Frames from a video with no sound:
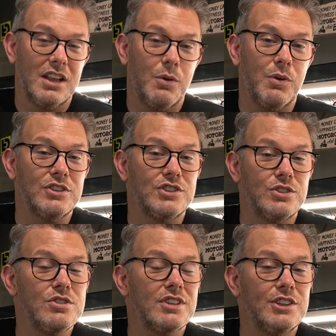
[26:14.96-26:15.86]
well, as
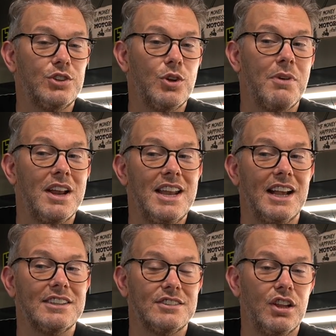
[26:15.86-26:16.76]
soon as I do my
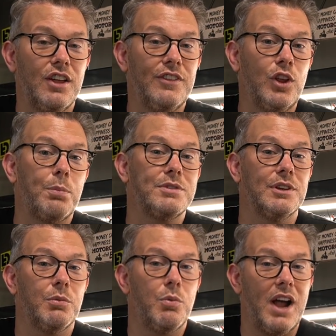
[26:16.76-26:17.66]
next turn the
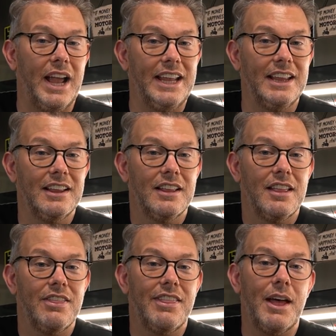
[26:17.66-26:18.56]
opposite way,
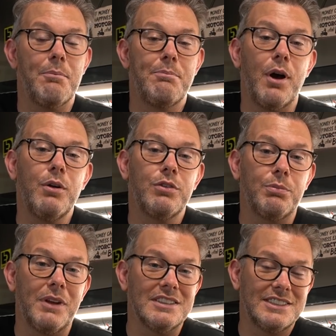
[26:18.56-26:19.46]
they're both
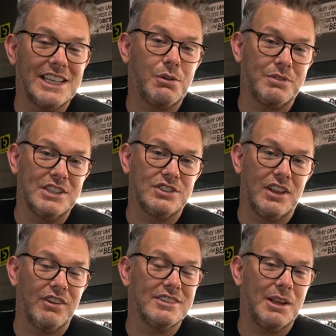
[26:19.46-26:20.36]
being in sync with each
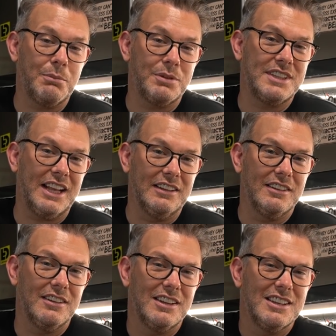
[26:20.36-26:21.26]
other at 10%.
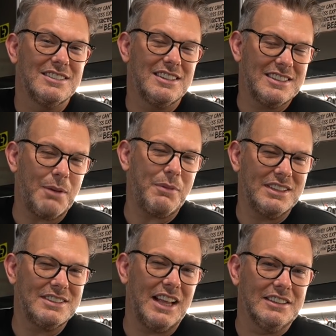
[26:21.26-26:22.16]
Does that make
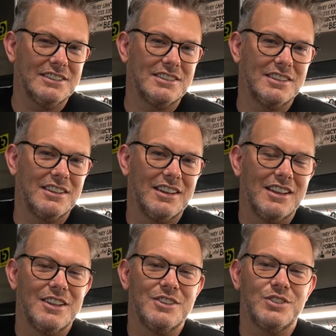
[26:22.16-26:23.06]
sense?
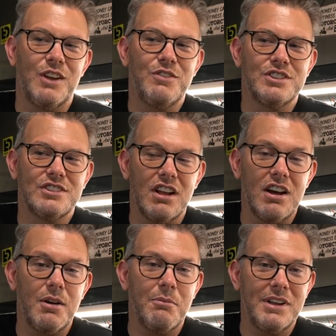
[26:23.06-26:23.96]
So if you
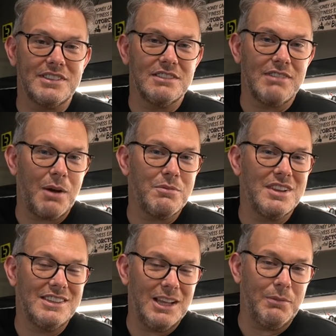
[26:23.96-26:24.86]
start messing around with
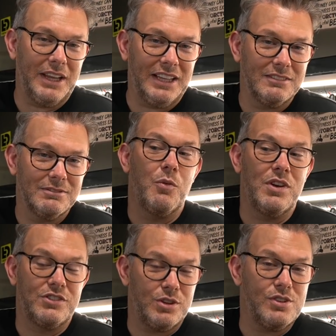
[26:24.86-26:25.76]
the dimming
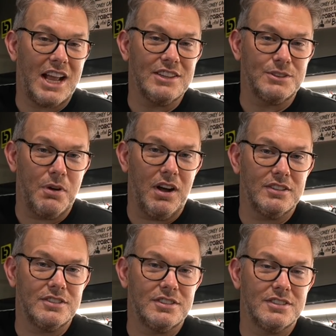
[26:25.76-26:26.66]
with 2
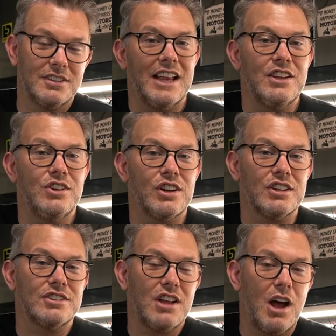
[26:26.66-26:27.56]
Cansmarts, then you're going
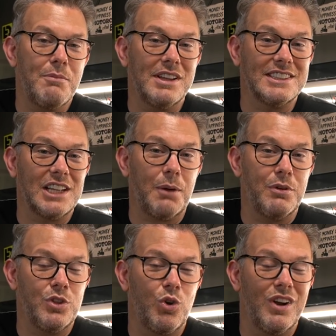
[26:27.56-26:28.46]
to start messing up
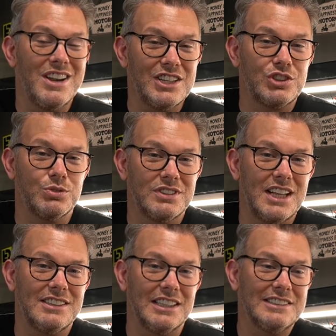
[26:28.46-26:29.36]
with your initial
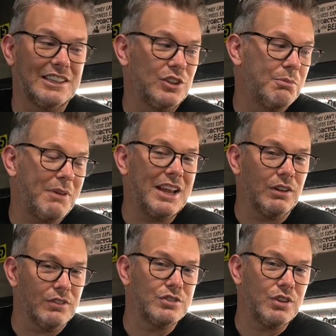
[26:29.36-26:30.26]
settings that you made
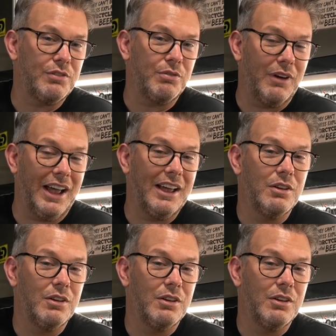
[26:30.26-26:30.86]
on the software